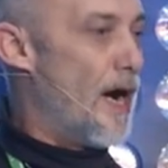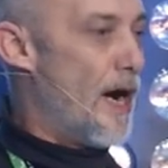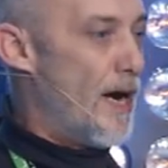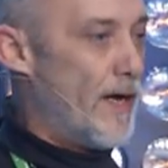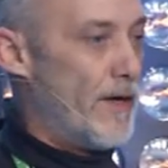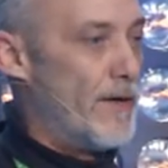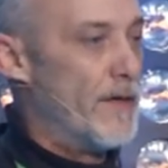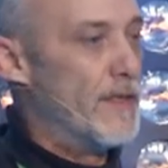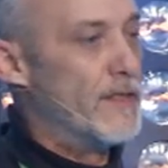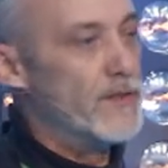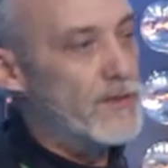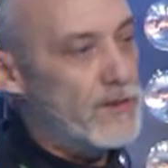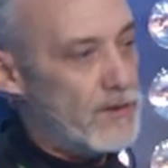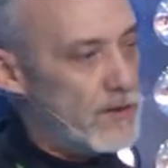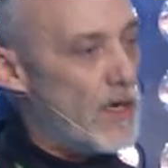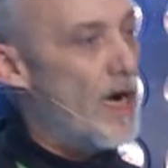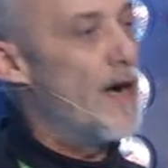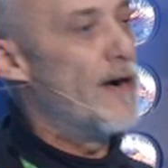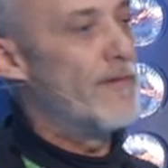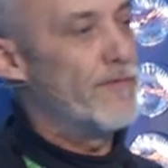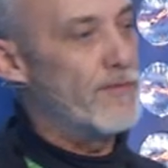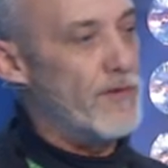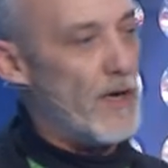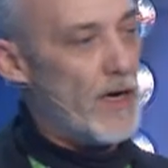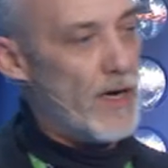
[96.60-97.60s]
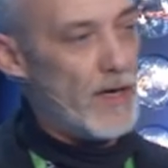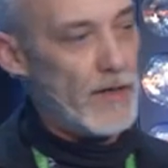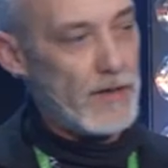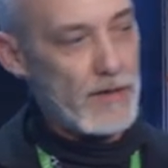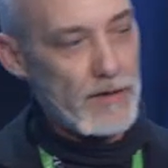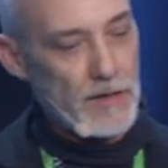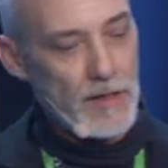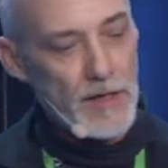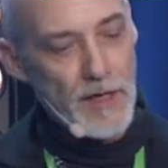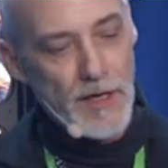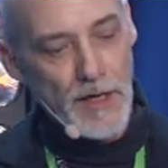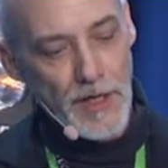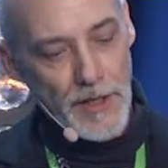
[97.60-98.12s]
and soft iron.
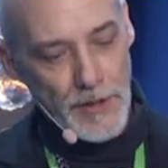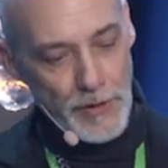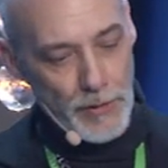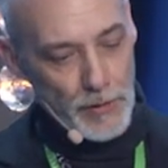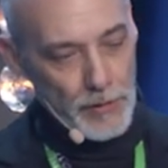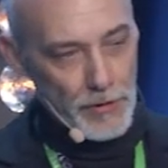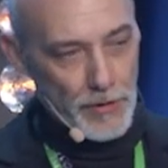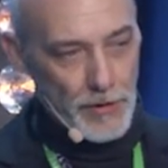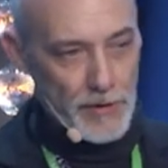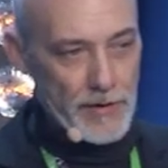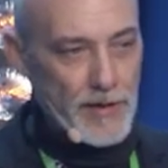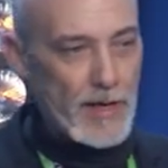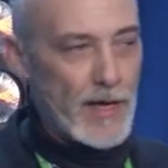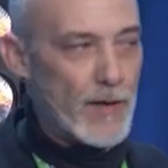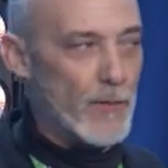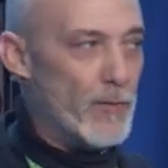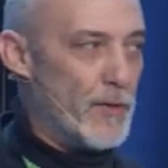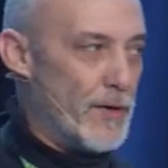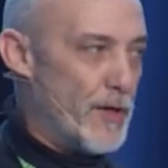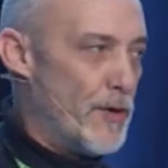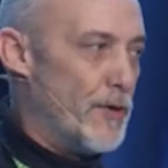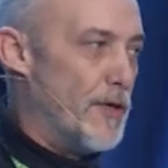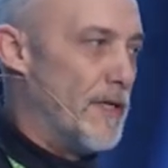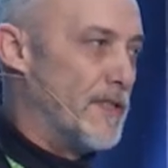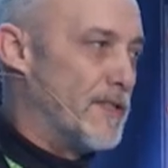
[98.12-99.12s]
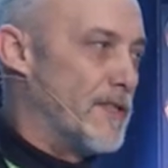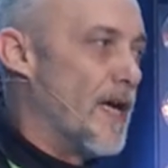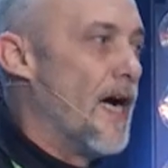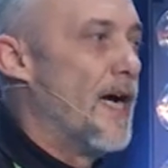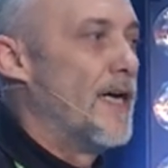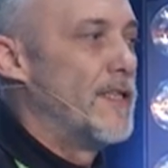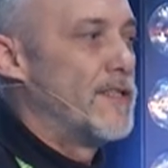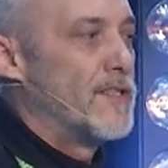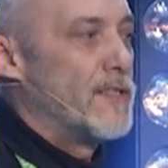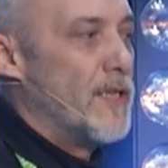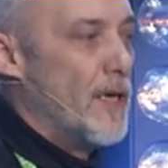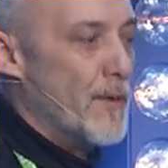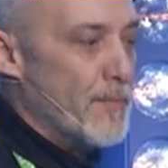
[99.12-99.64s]
You learn that when you design
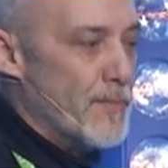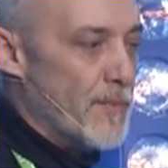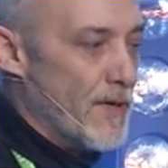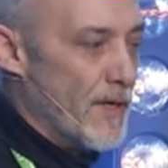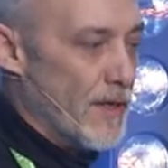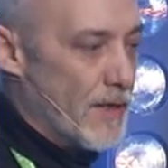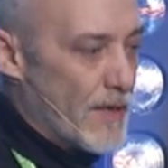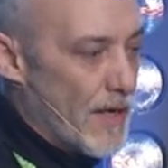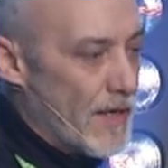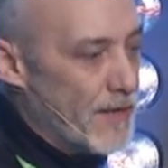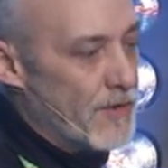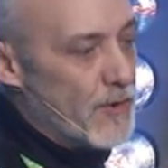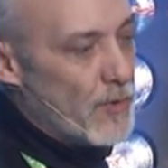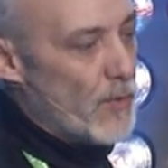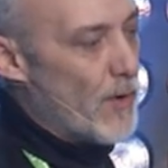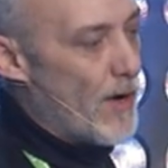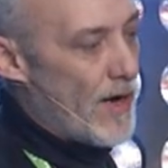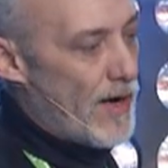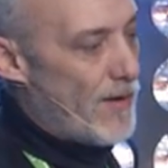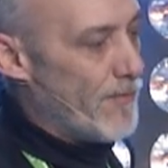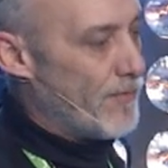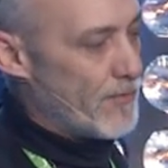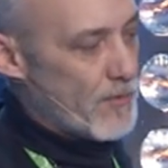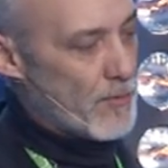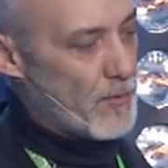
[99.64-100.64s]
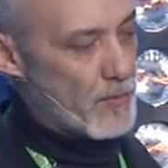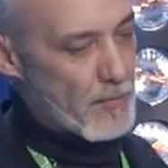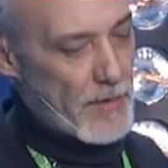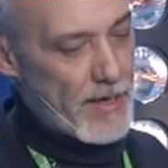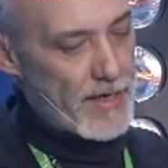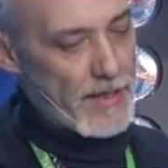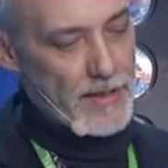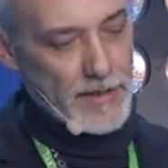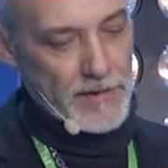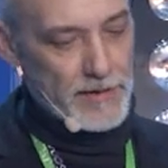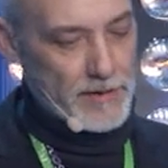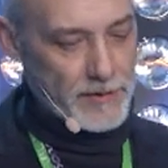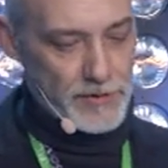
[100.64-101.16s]
something that you have to make it
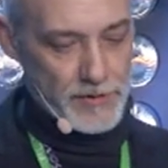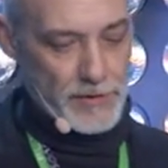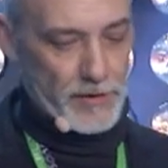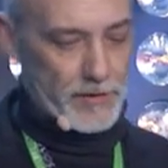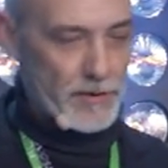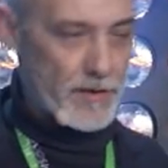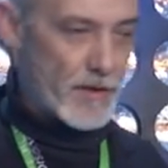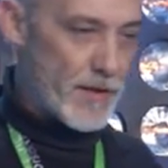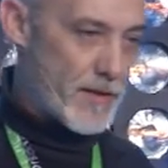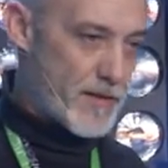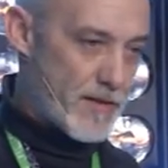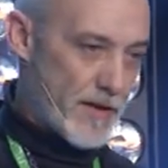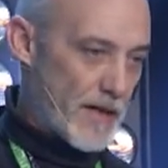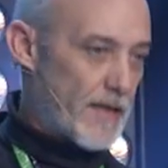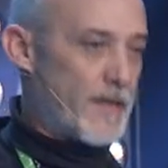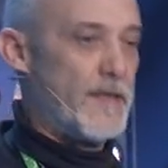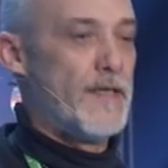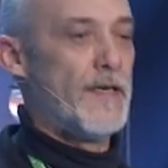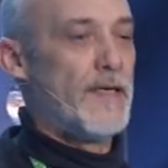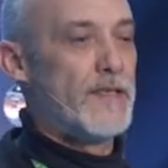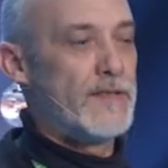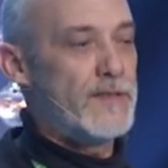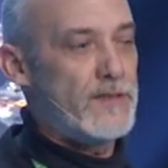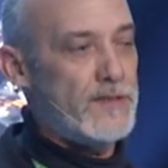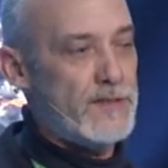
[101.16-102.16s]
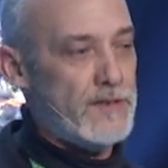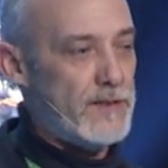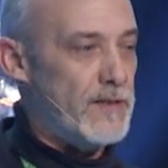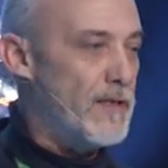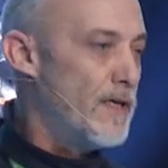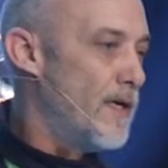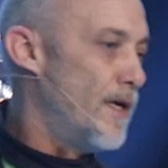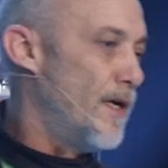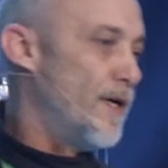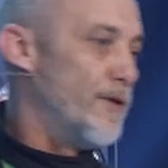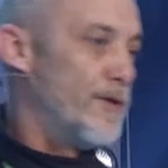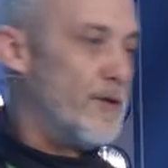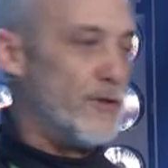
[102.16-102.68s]
a certain thickness
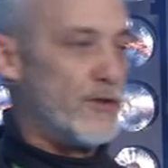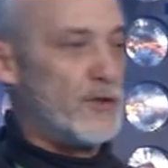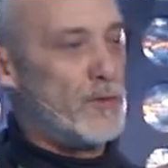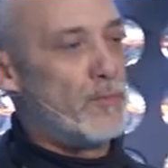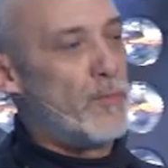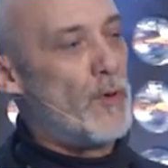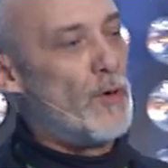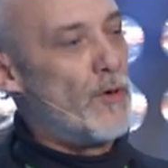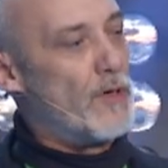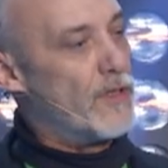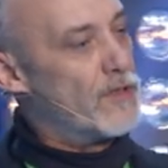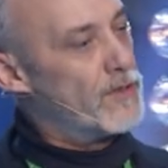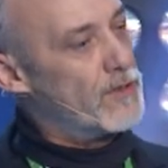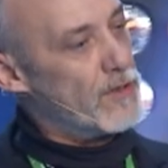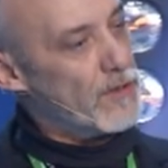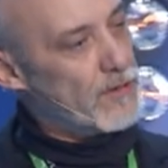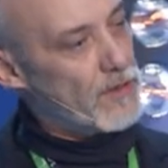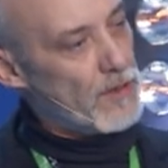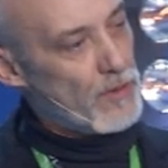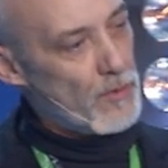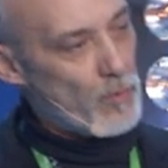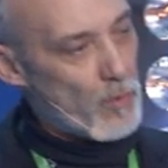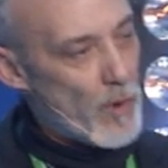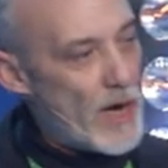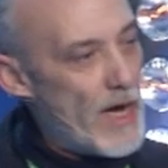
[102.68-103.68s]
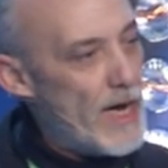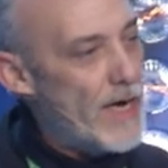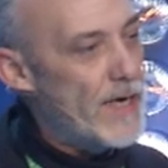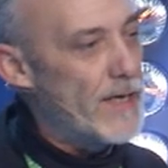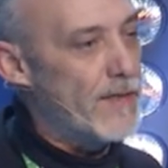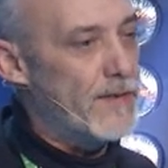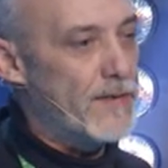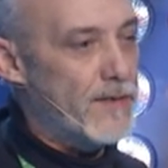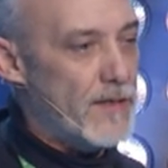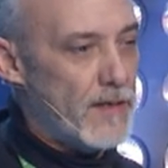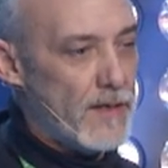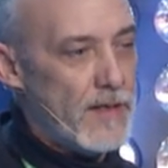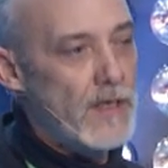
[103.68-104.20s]
to support a certain weight,
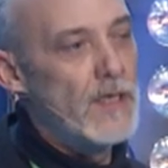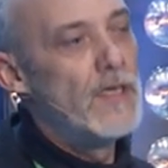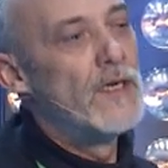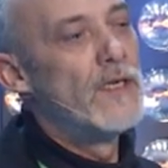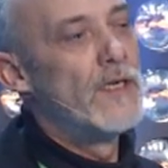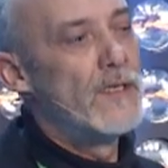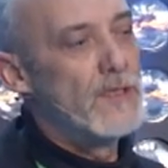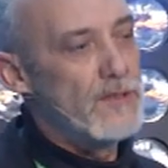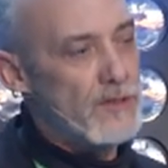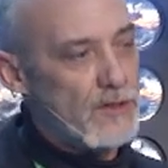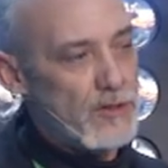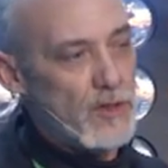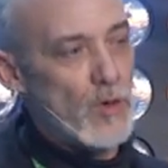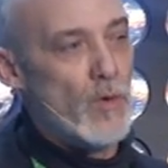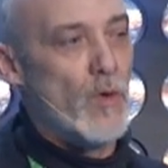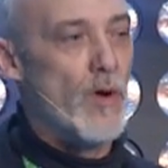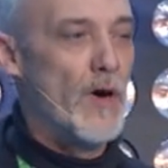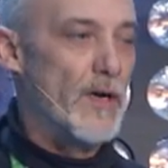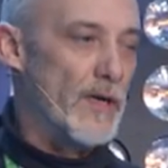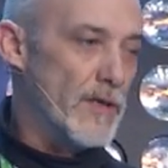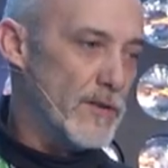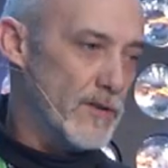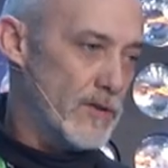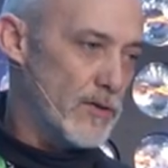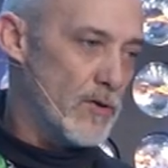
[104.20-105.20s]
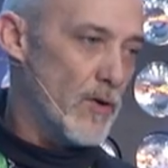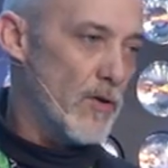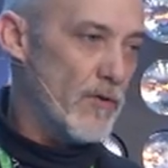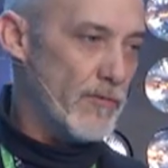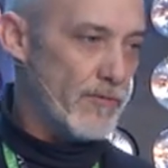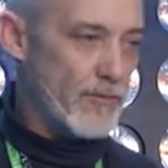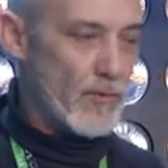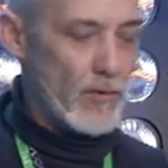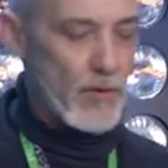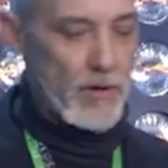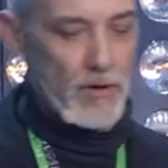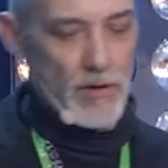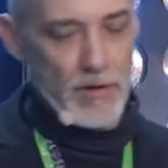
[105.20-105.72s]
so on and so
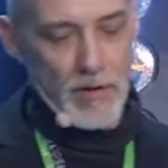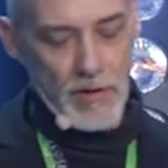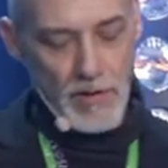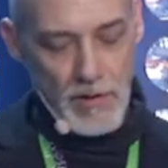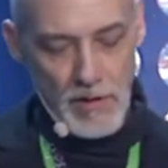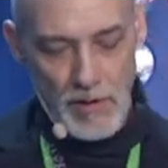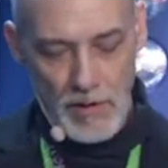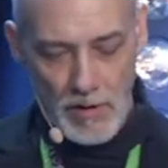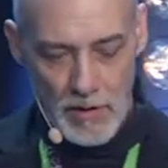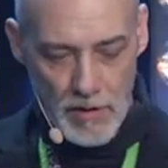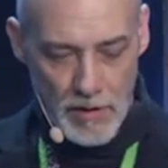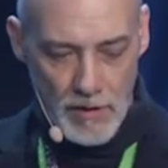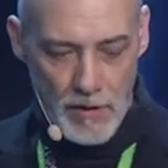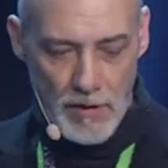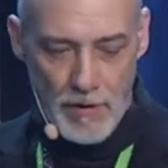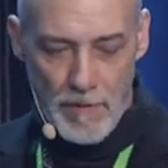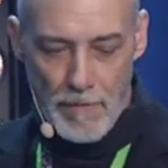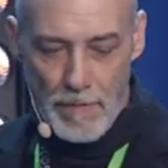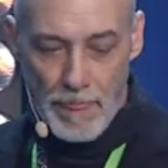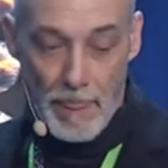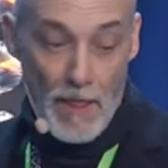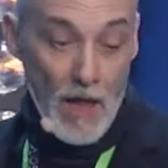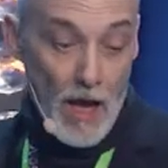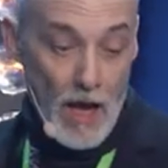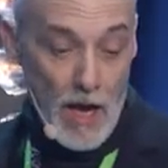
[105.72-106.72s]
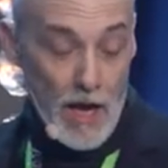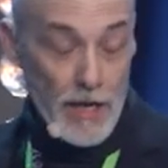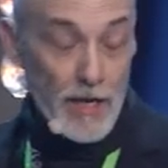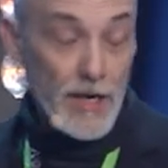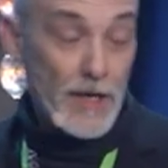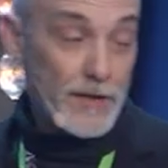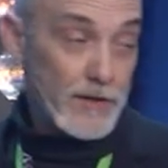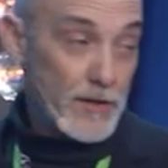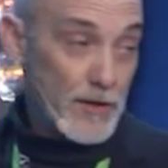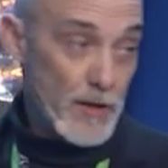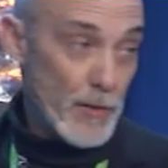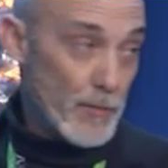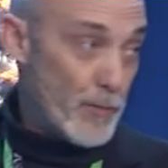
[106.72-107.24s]
forth. I got to
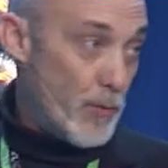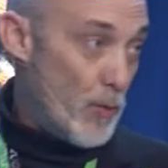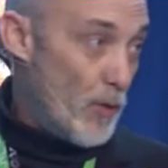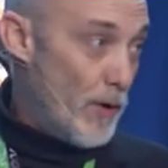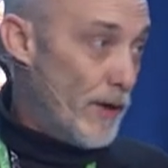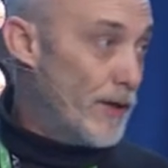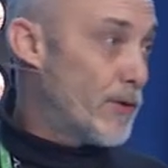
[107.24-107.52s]
the point where